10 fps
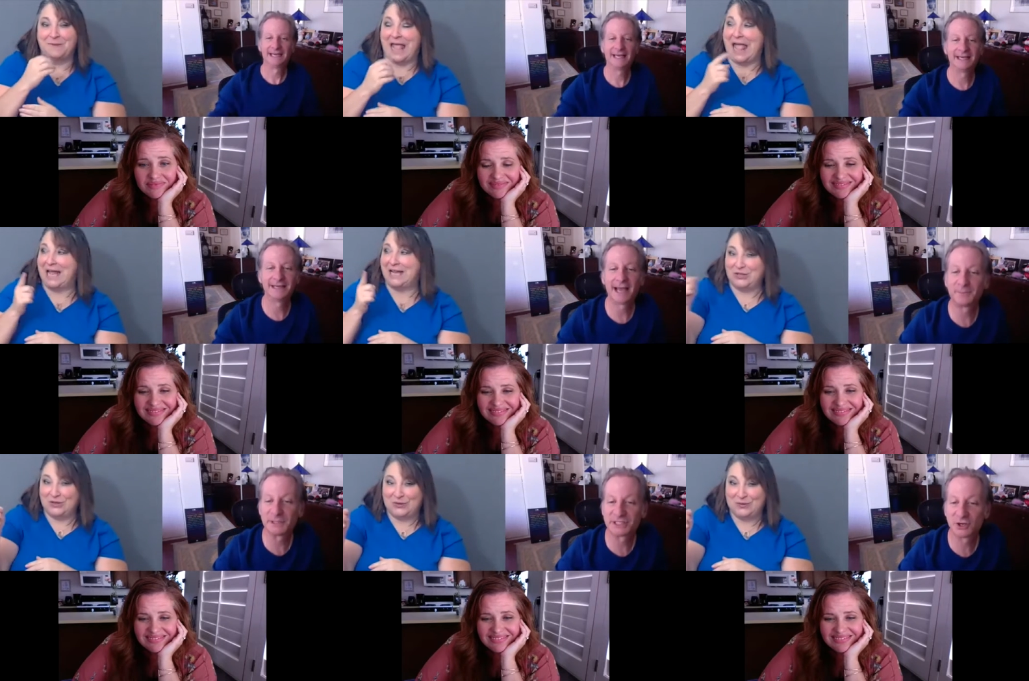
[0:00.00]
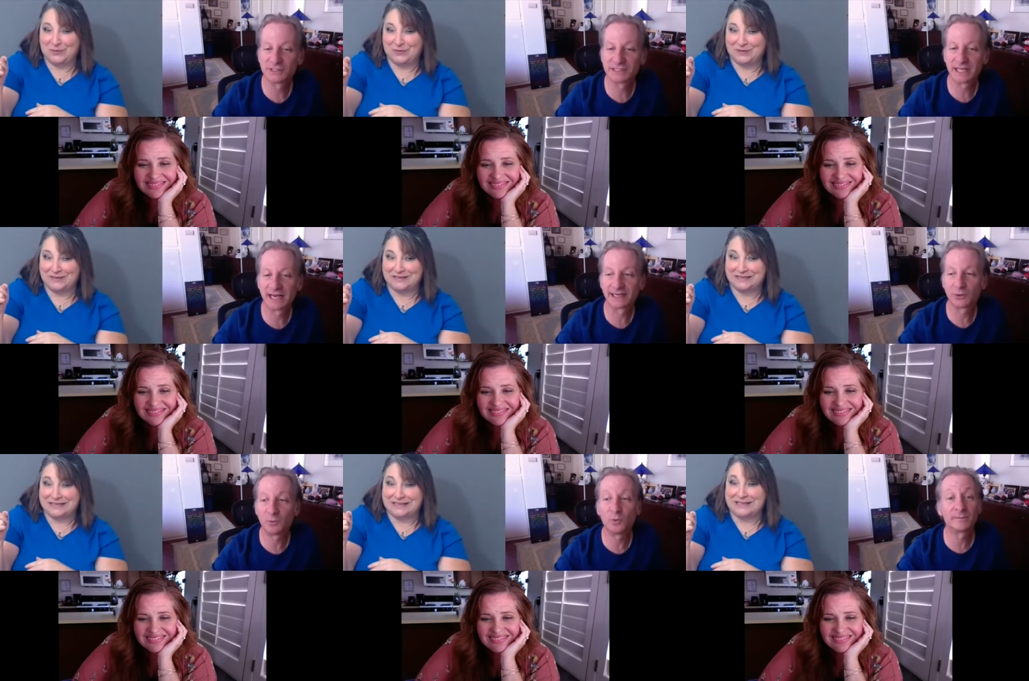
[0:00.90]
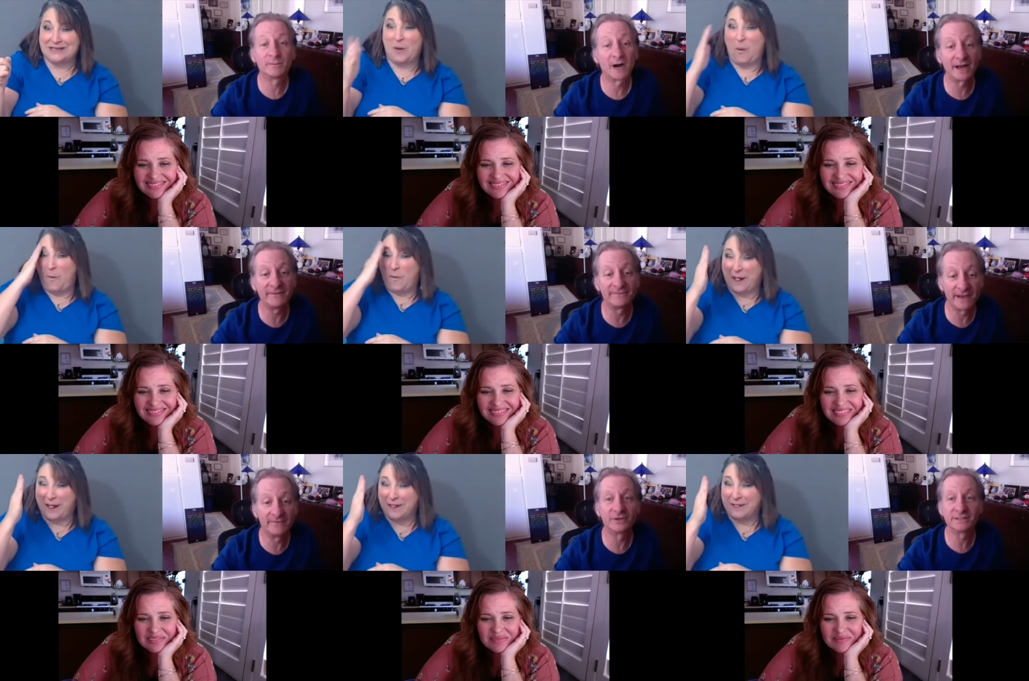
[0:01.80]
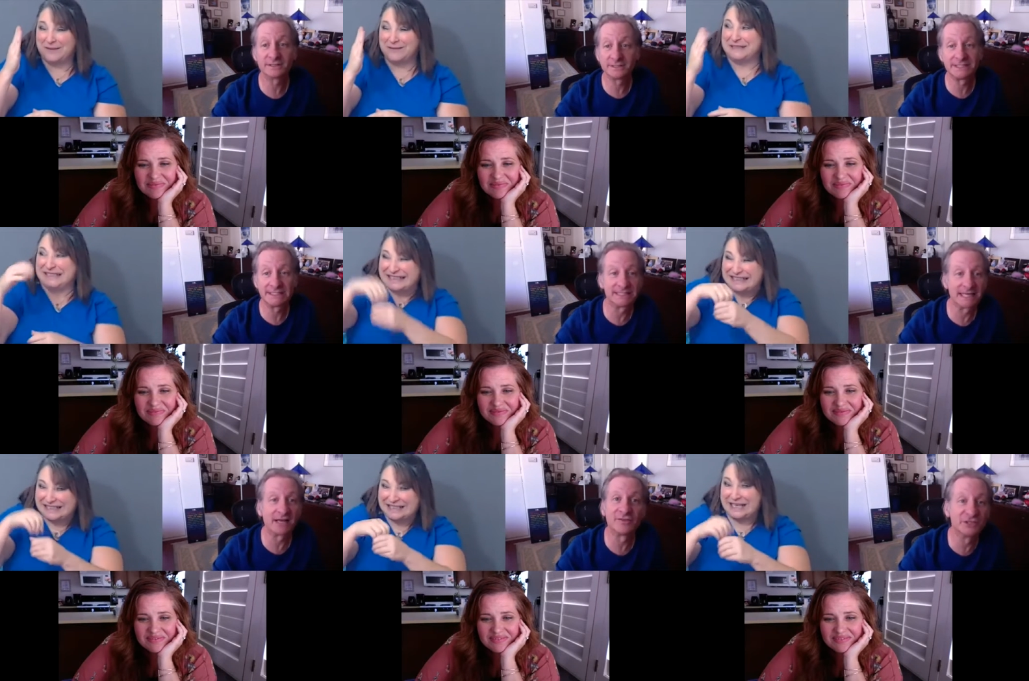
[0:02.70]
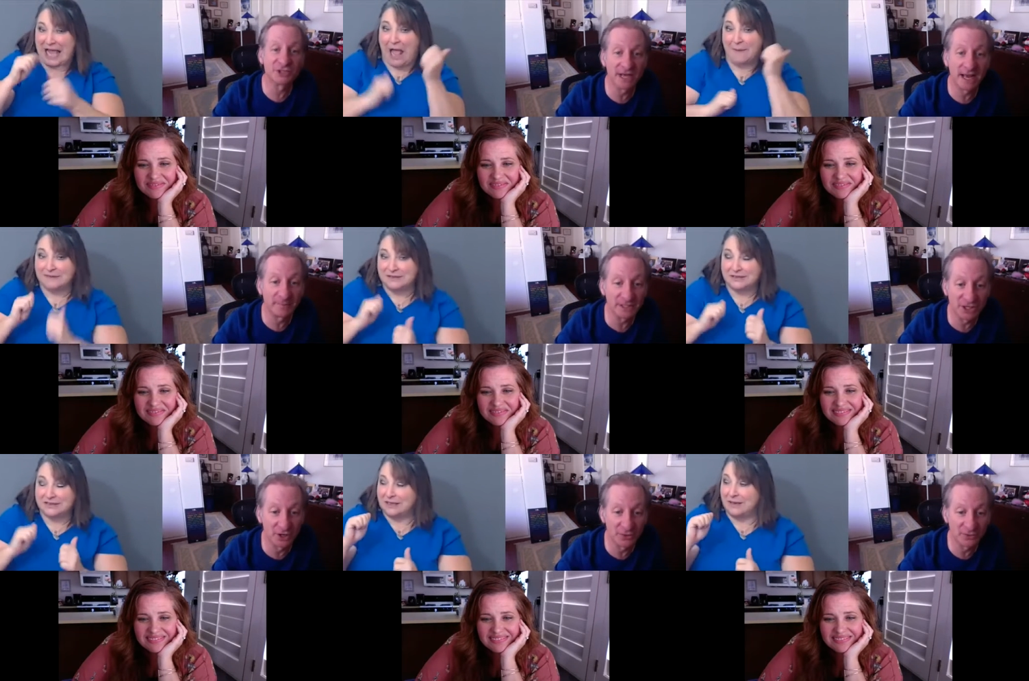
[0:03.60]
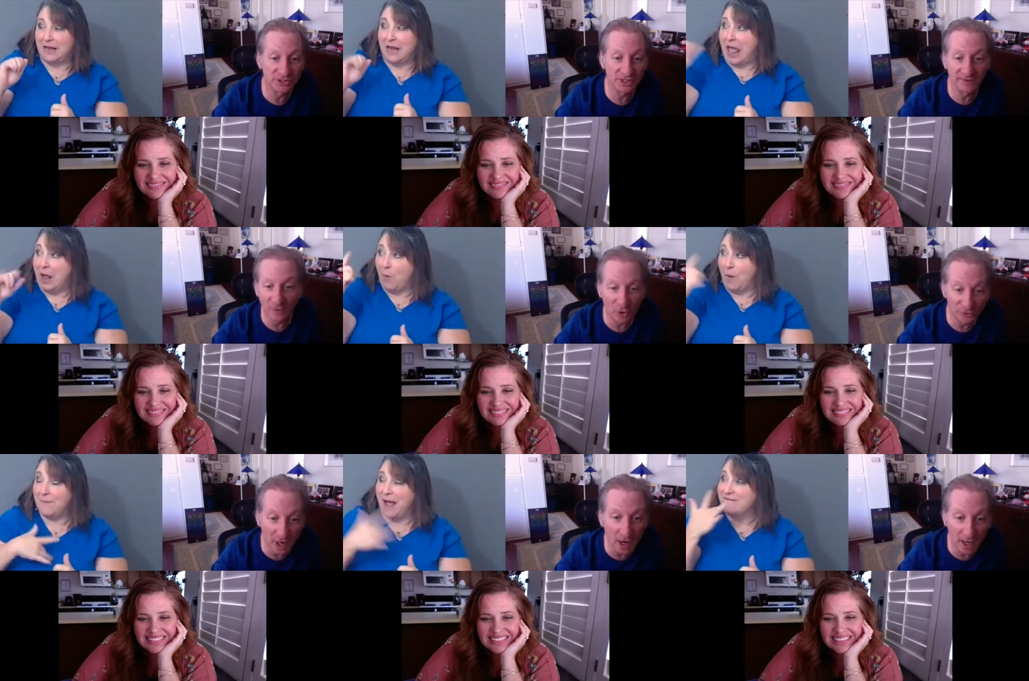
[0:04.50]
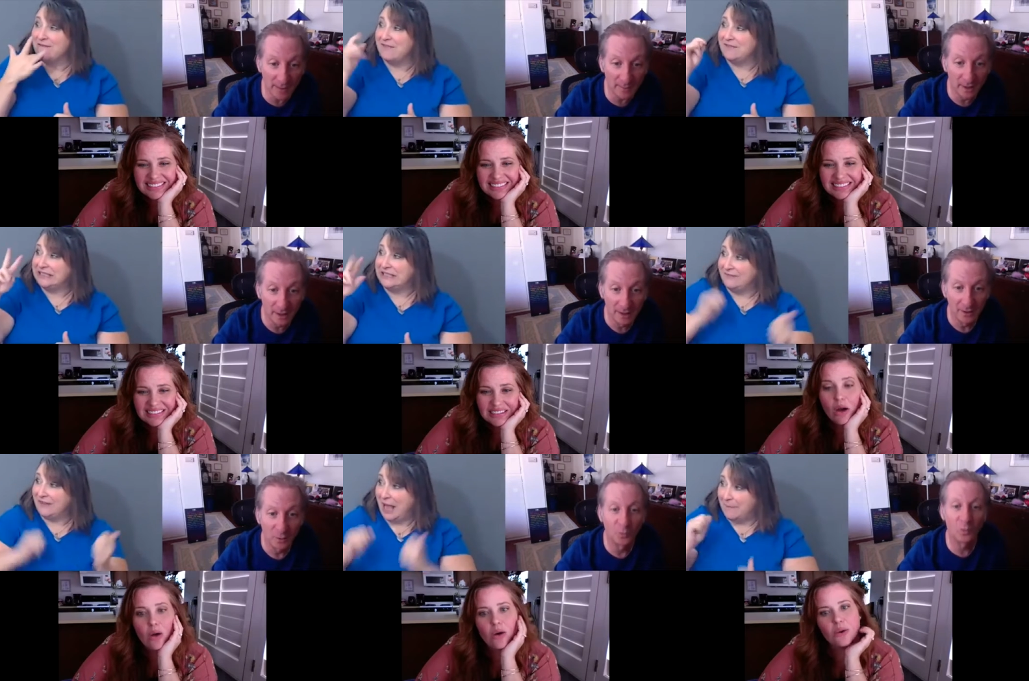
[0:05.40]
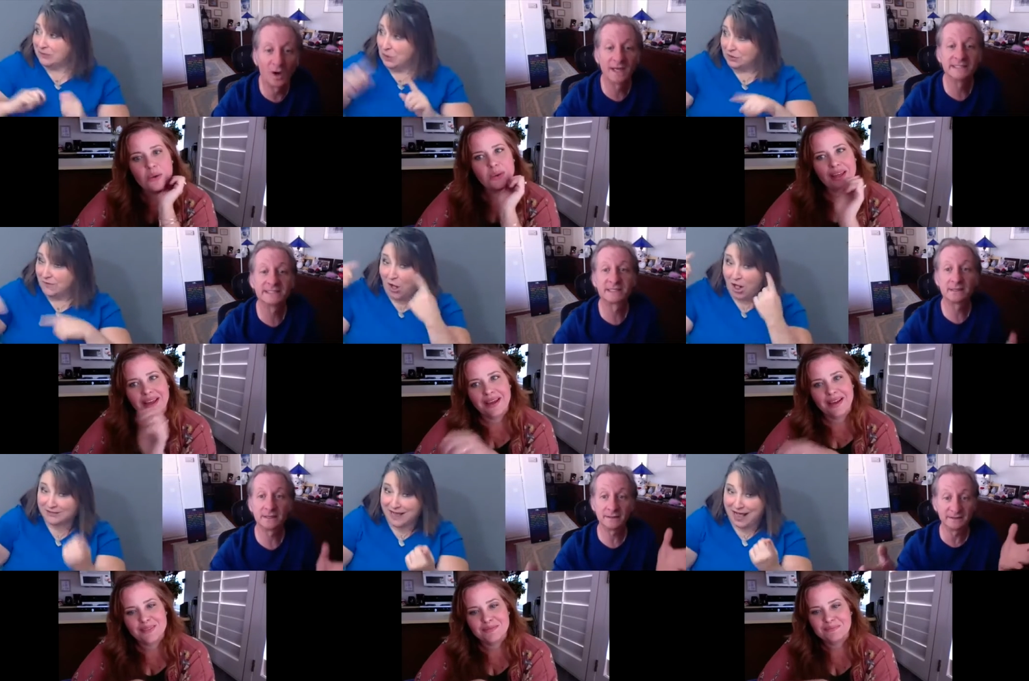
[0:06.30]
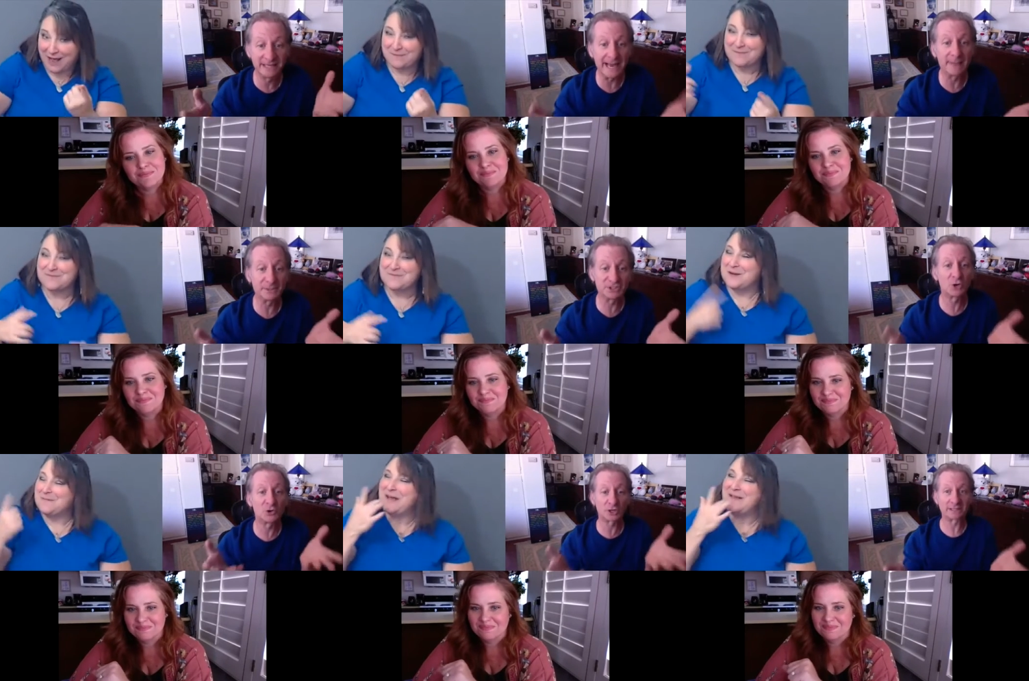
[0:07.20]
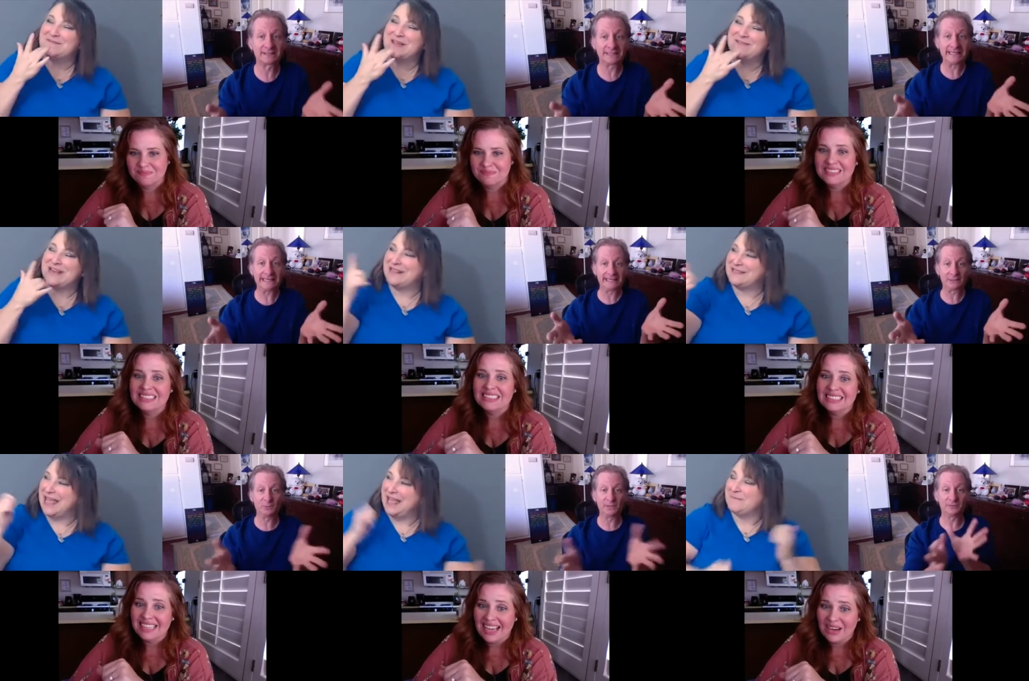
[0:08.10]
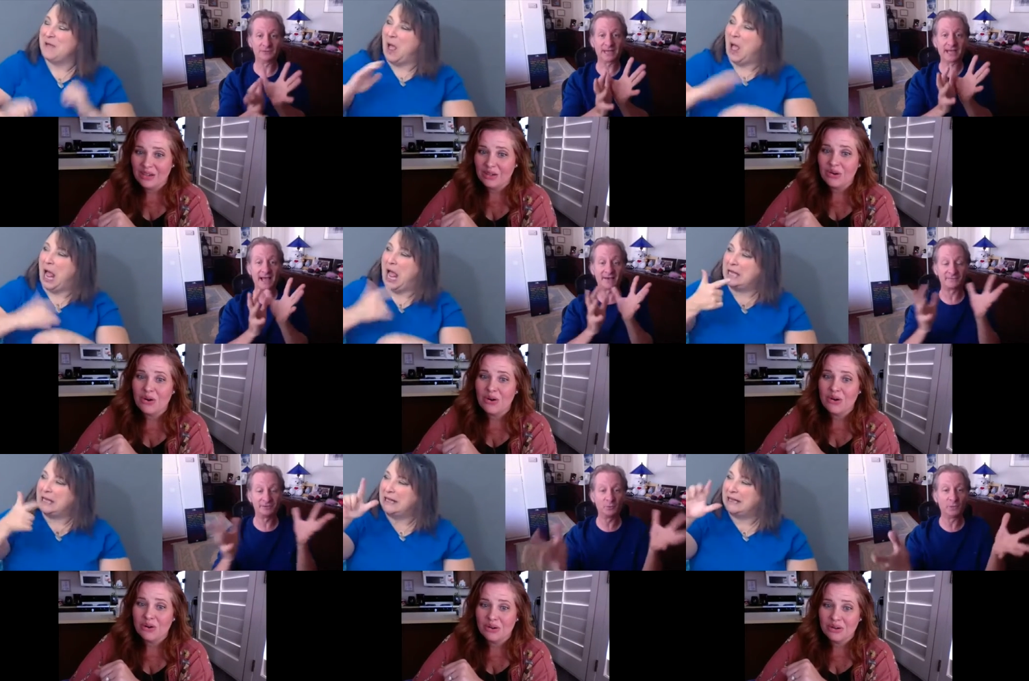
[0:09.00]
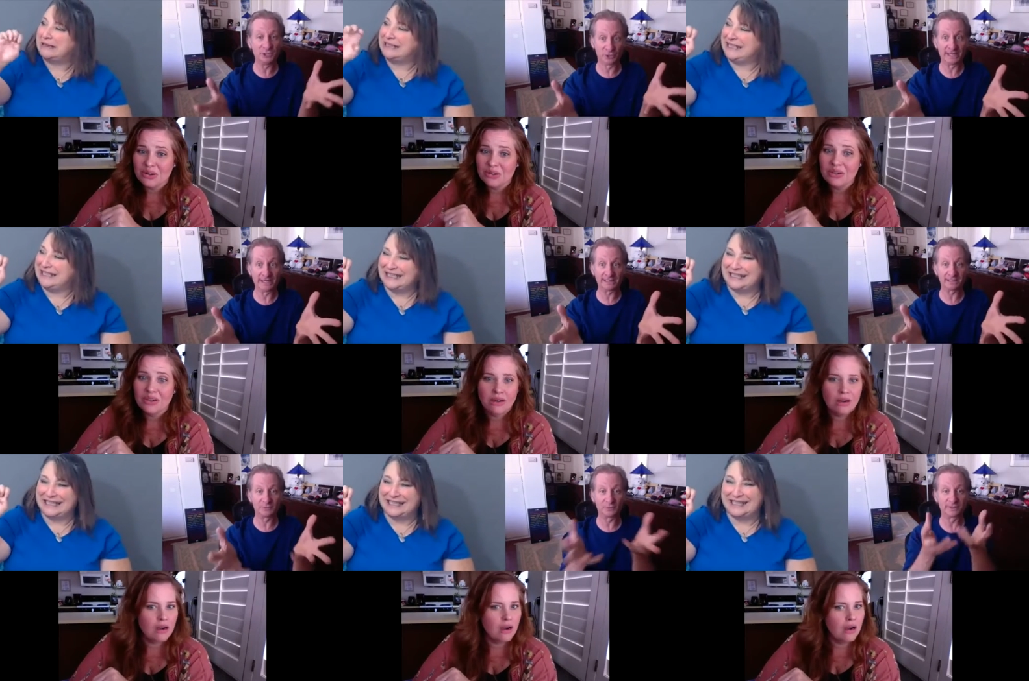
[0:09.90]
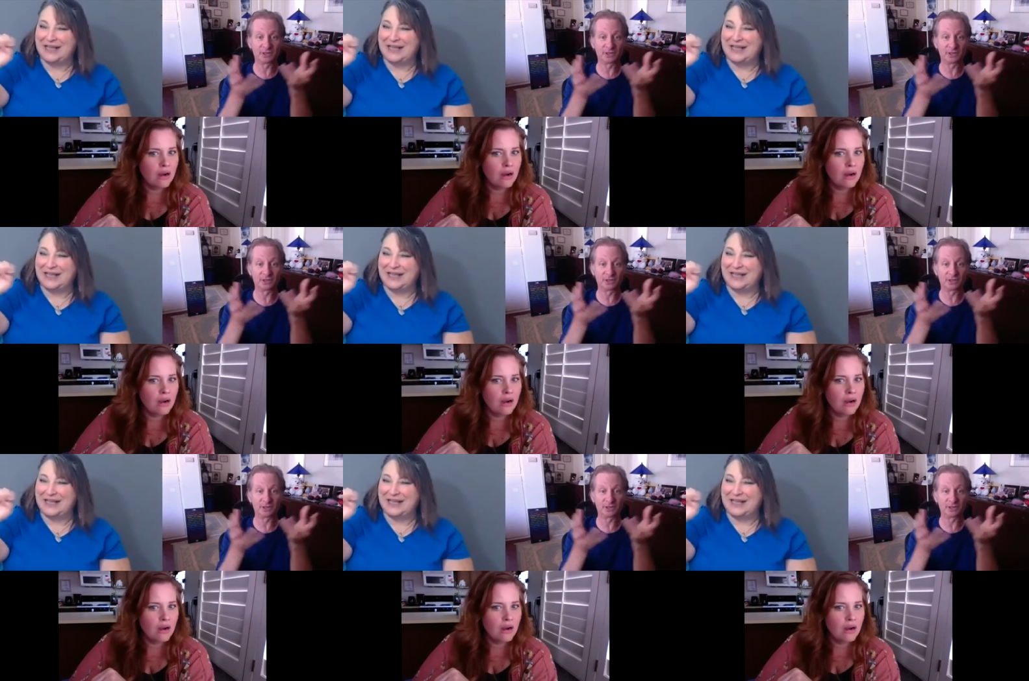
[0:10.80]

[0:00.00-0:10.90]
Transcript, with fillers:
Speaker 1: in episodes like one of my favorite television episodes of all time
Speaker 2: was oh, yeah.
Speaker 1: the episode on Glee when they have when you're in it with a